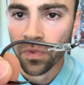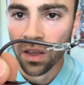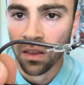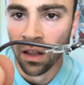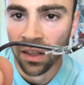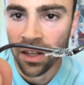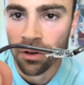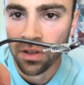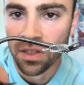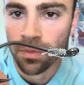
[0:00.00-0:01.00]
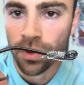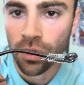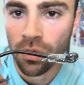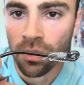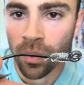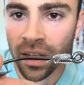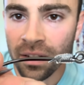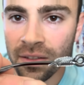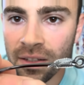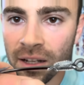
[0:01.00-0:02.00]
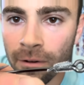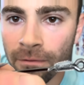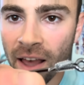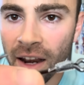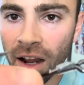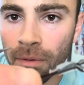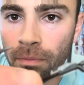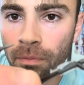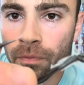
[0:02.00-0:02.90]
The leader is smooth. We didn't scuff that up.